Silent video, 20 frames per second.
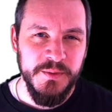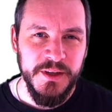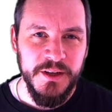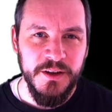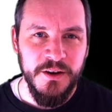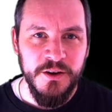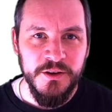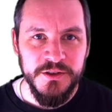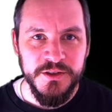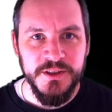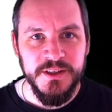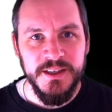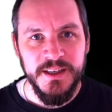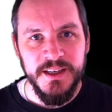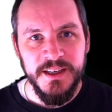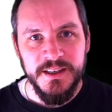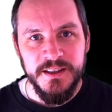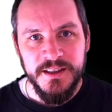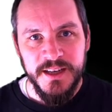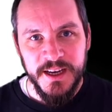but also the
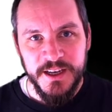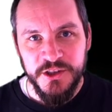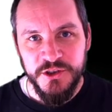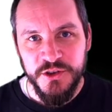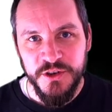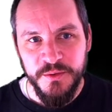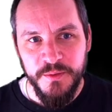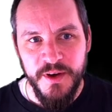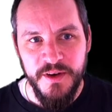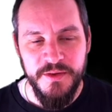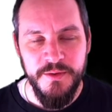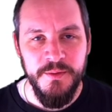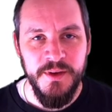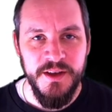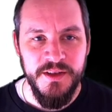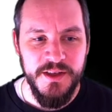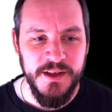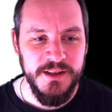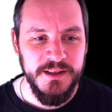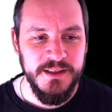textual
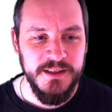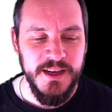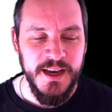methods.